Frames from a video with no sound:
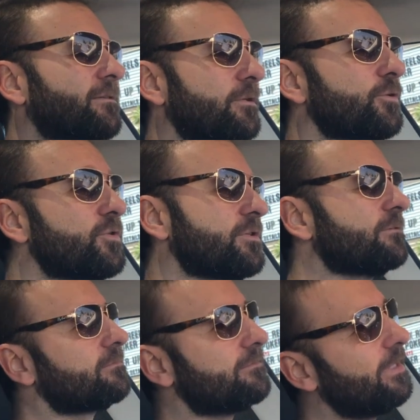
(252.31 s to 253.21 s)
to lose
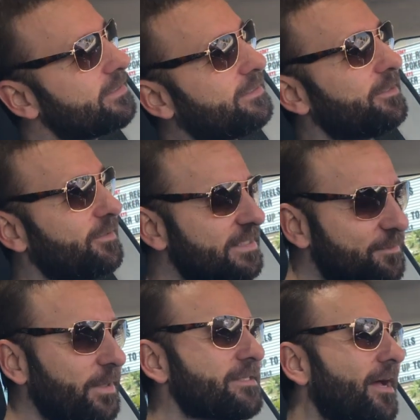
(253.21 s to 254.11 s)
is,
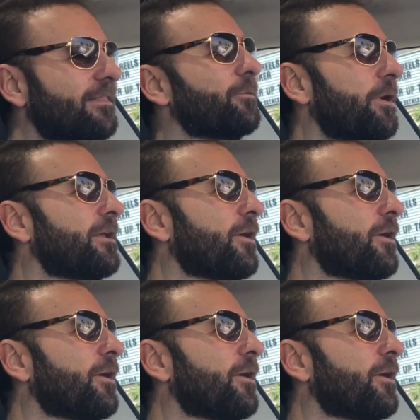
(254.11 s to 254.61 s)
is, is not the way to